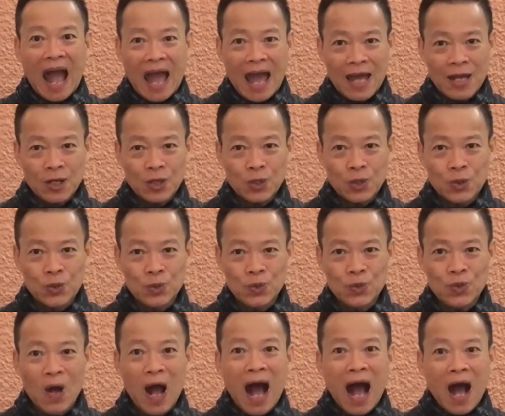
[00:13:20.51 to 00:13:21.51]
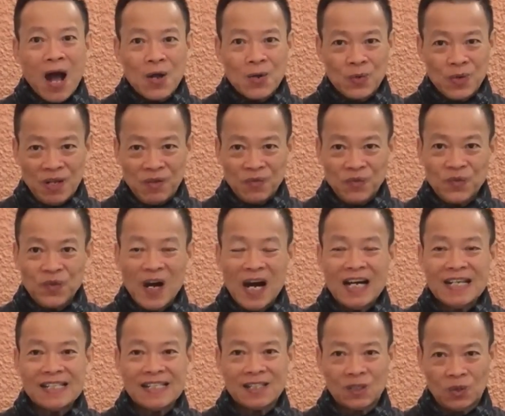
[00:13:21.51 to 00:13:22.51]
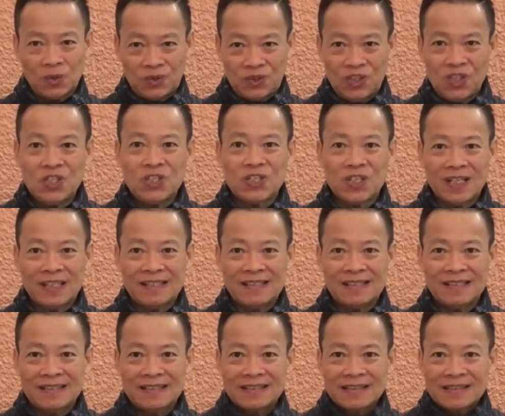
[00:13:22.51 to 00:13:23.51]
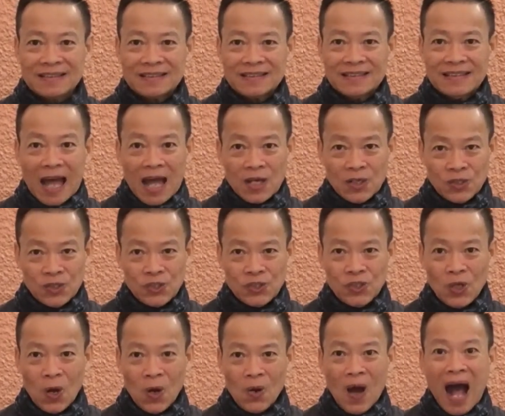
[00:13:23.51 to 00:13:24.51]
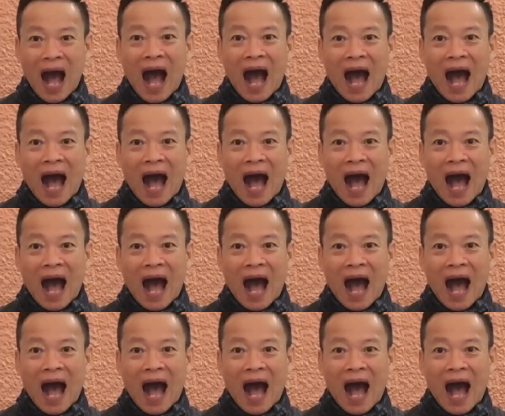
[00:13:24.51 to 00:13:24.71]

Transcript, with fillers: and crew refers to teachers. So,